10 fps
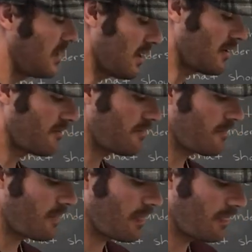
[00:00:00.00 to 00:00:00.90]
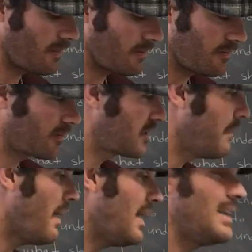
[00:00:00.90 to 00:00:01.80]
Okay, because I
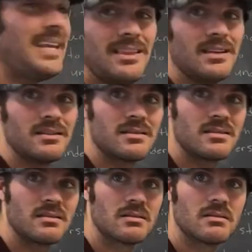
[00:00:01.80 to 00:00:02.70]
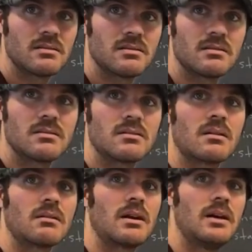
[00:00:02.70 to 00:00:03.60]
might need this, all
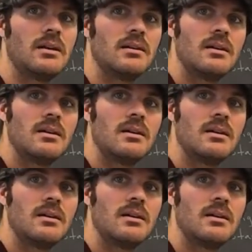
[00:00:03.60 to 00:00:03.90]
right?